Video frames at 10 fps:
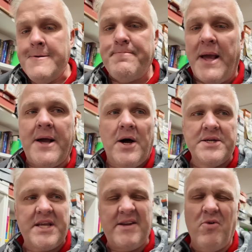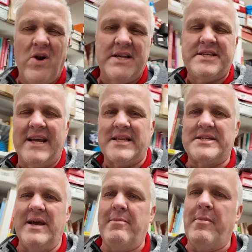because they more or less take the
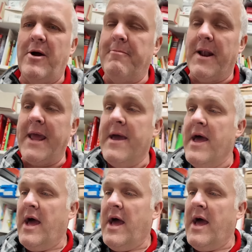same amount of money.